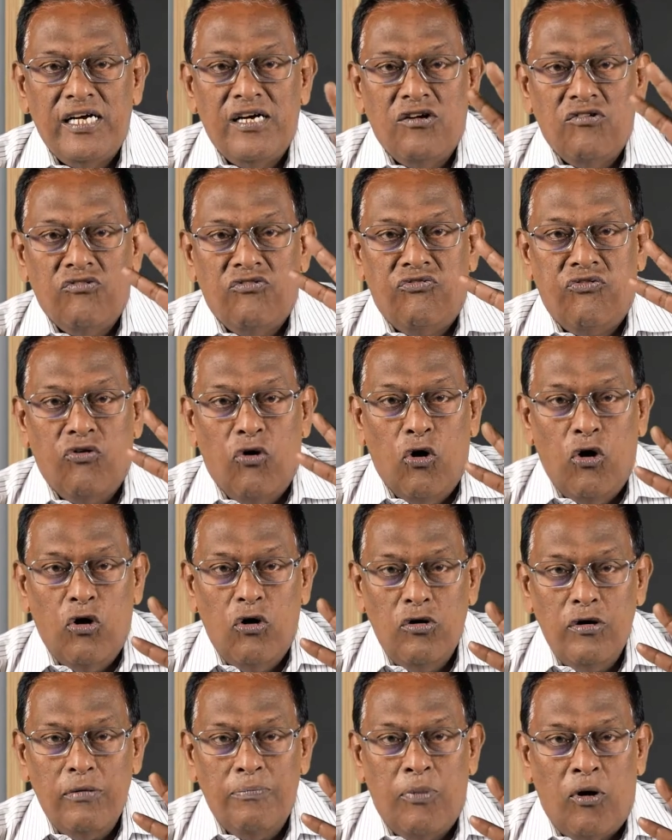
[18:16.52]

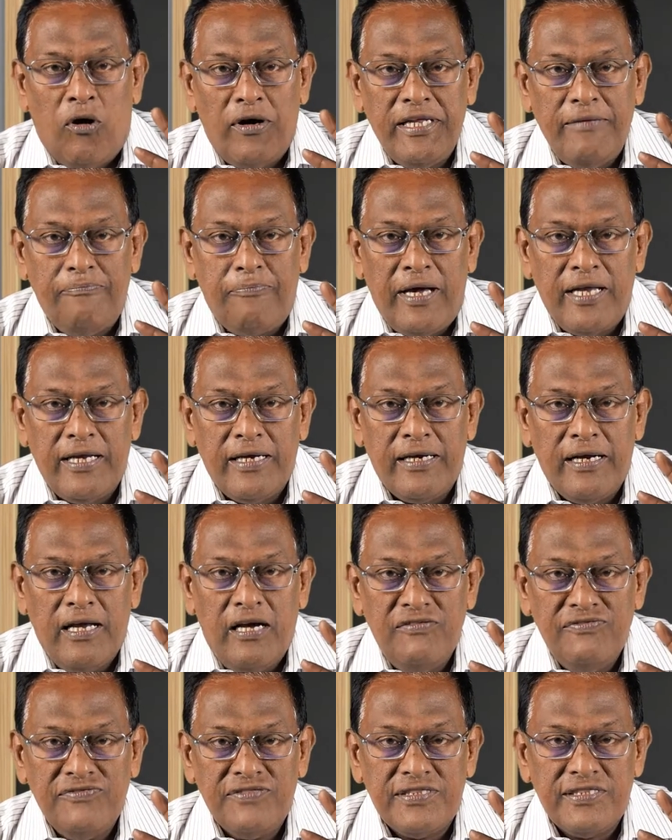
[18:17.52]
4 body
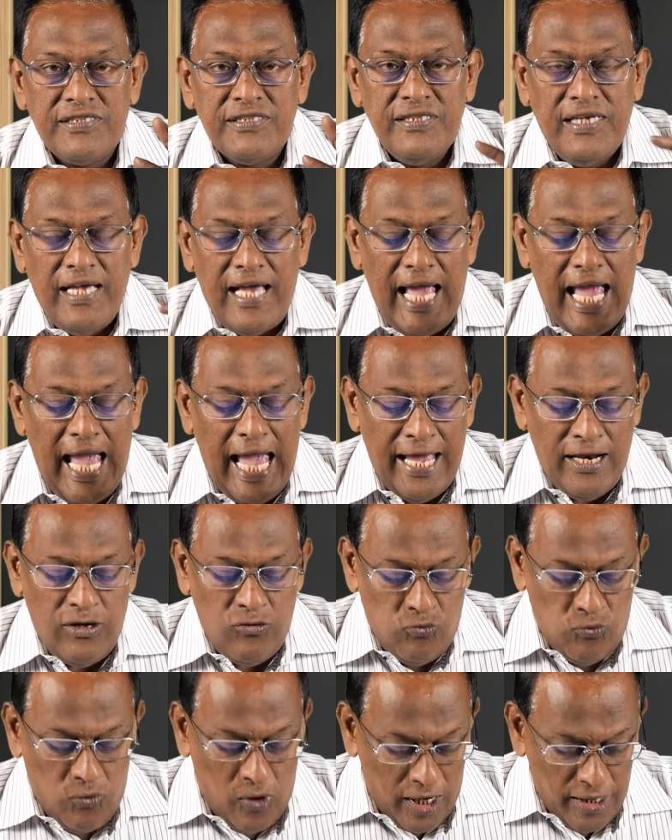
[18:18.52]
paragraphs
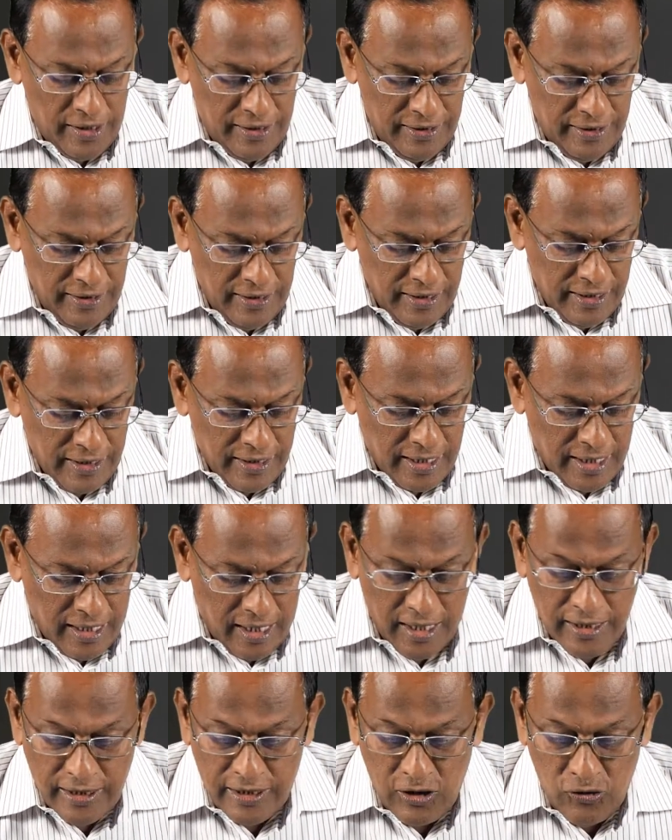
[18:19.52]
and 1
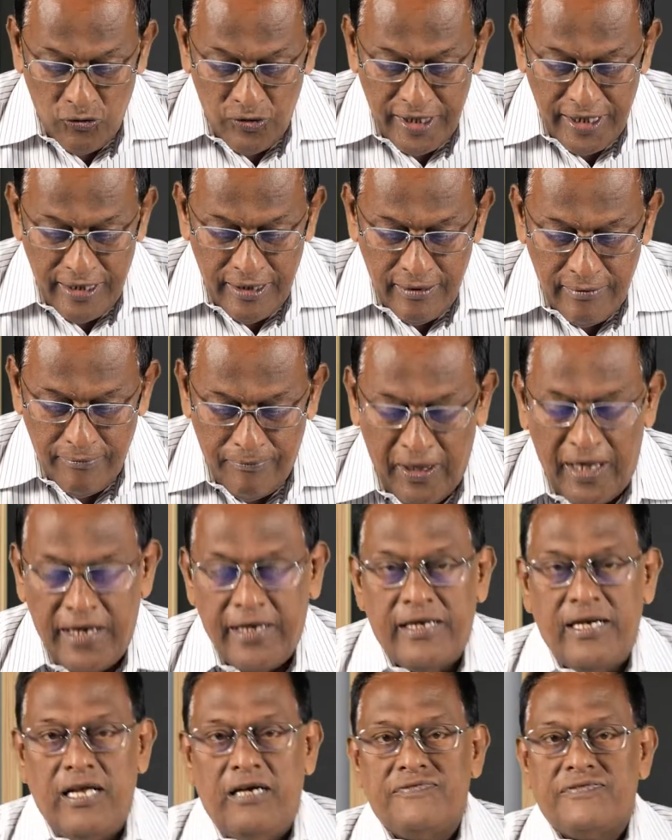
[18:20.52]
concluding
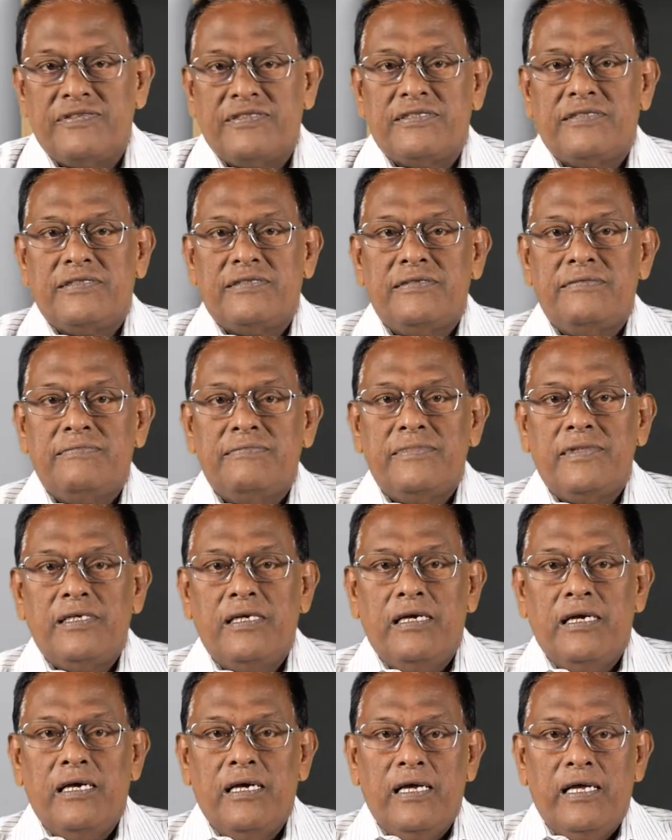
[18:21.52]
paragraphs.
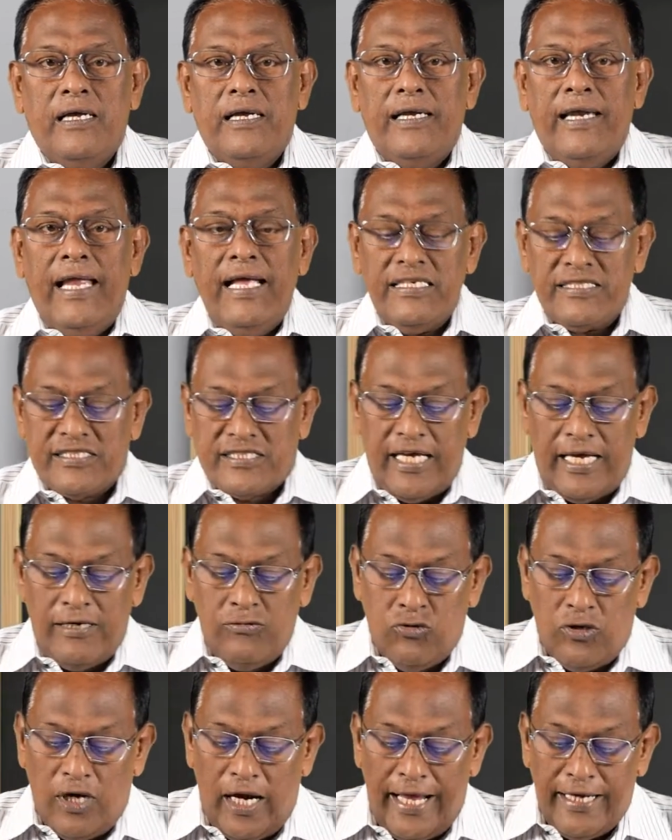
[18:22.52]
Next, I
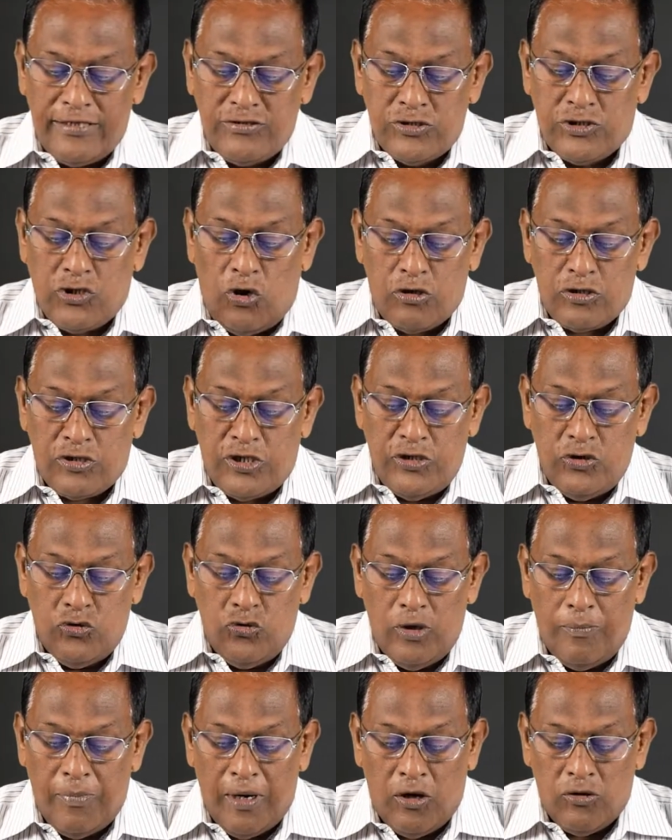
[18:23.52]
would like to talk to
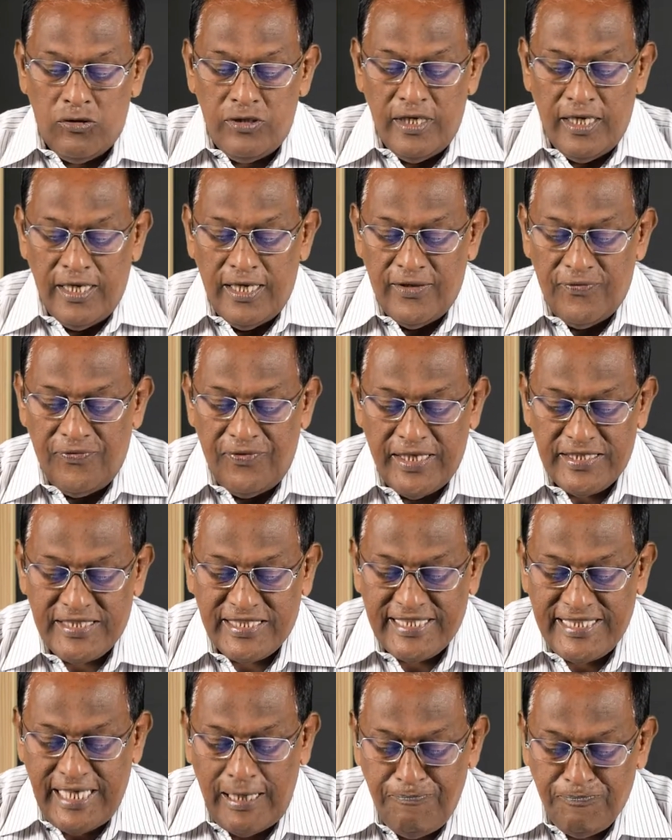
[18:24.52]
you about the
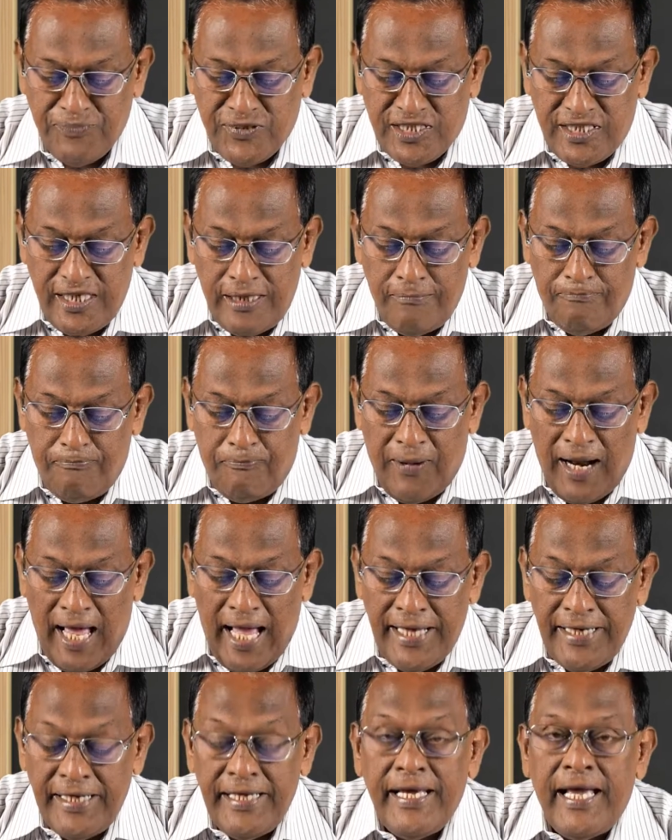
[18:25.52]
steps in
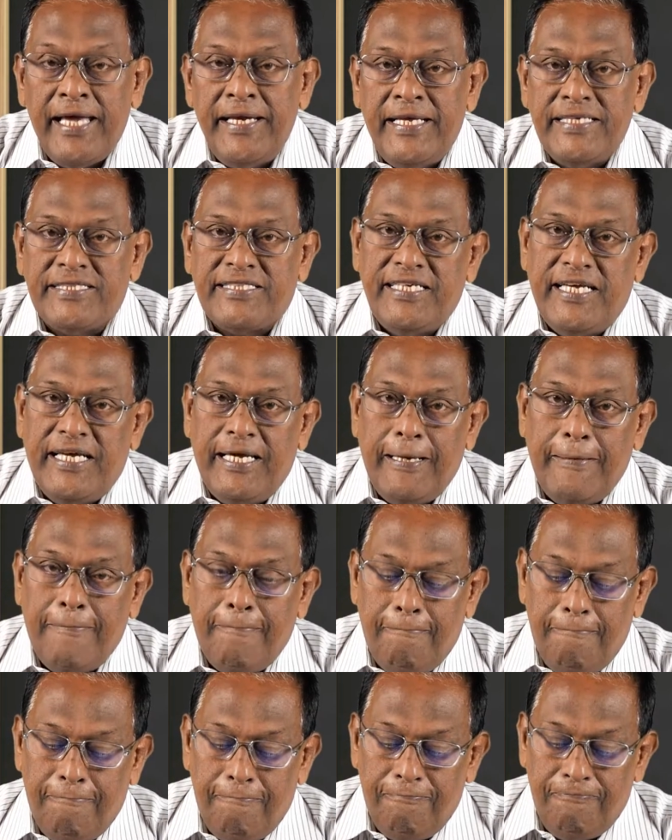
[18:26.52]
planning an essay.
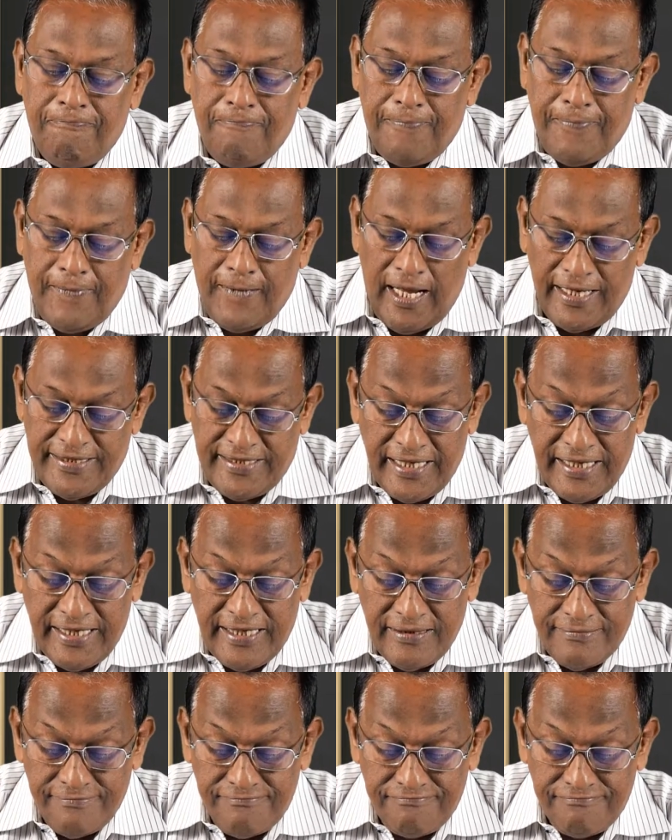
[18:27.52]
I think